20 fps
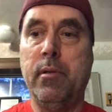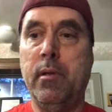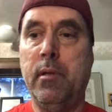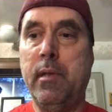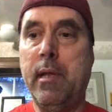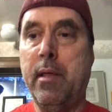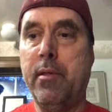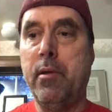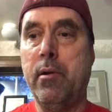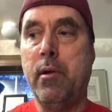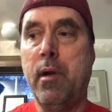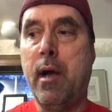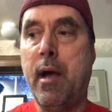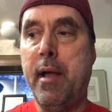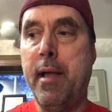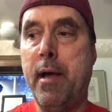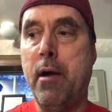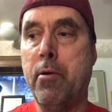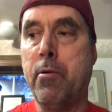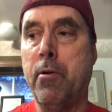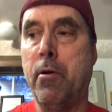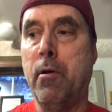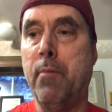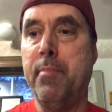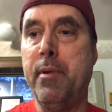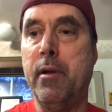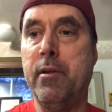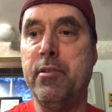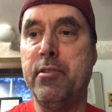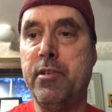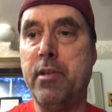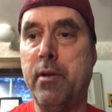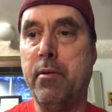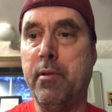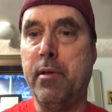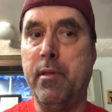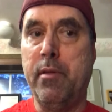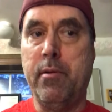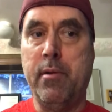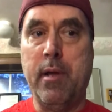Now they're high alcohol beers
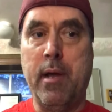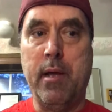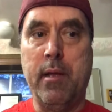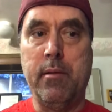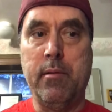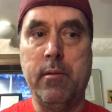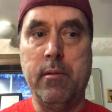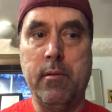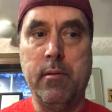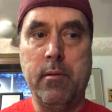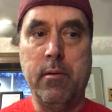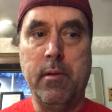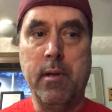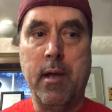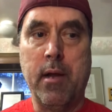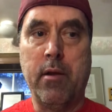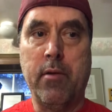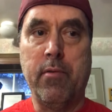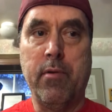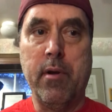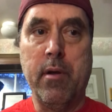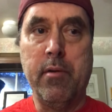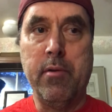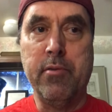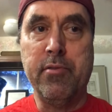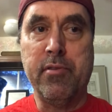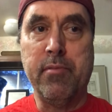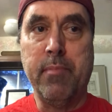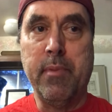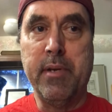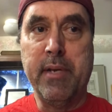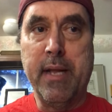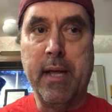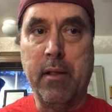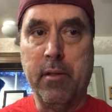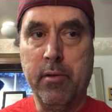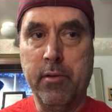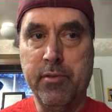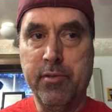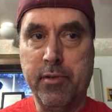generally. They're not they're not Coronas or
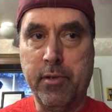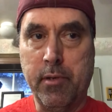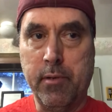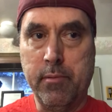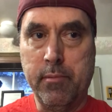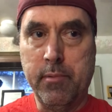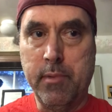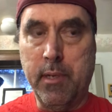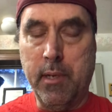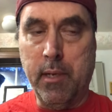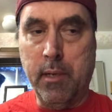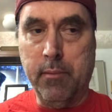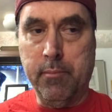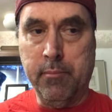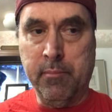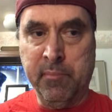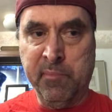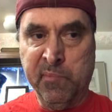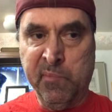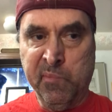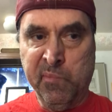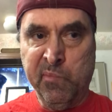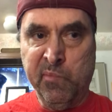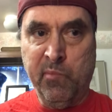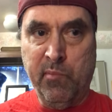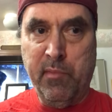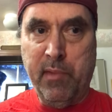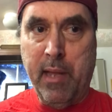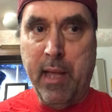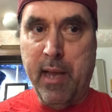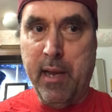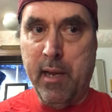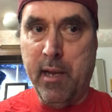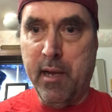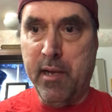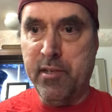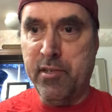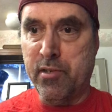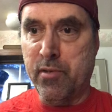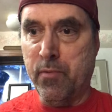Modelo's or um, Natty
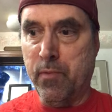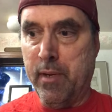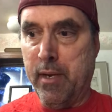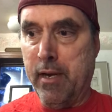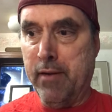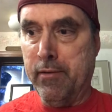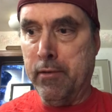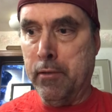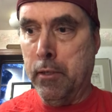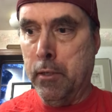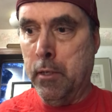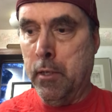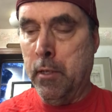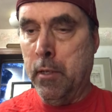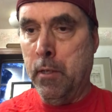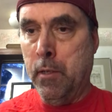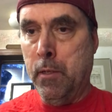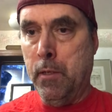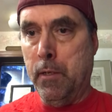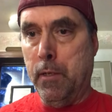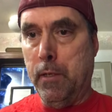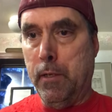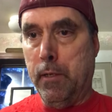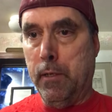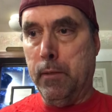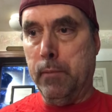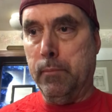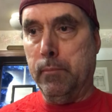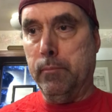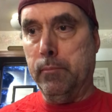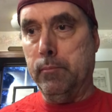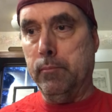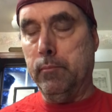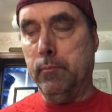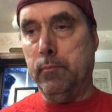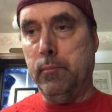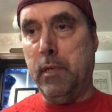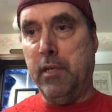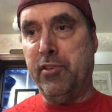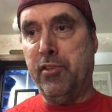Ice or whatever. Um,
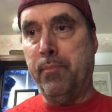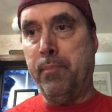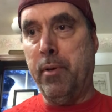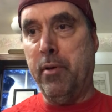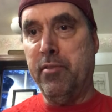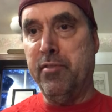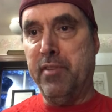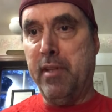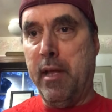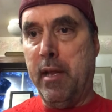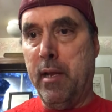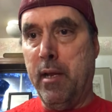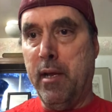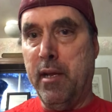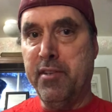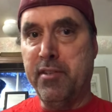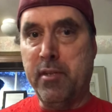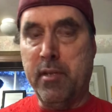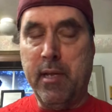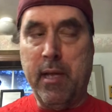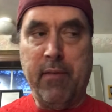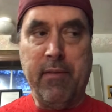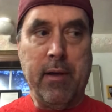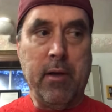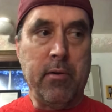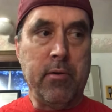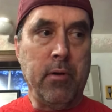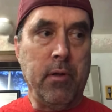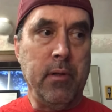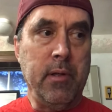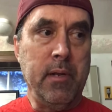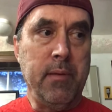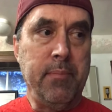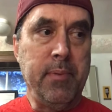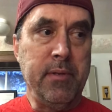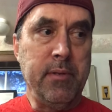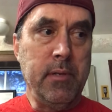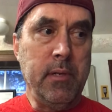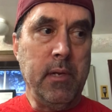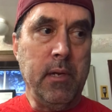I suppose Natty Ice can have alcohol in it,
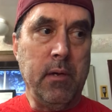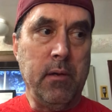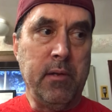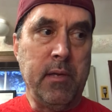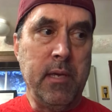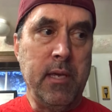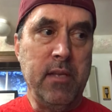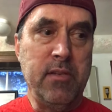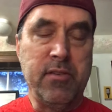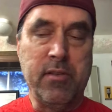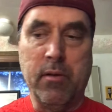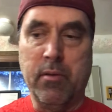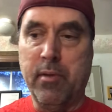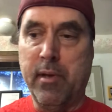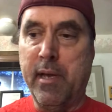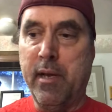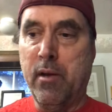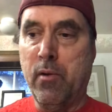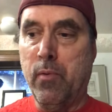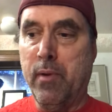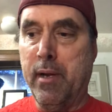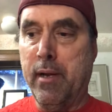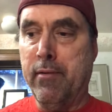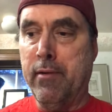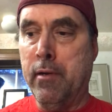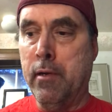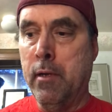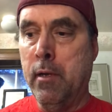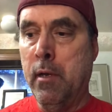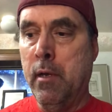but you know Keystone Light or whatever.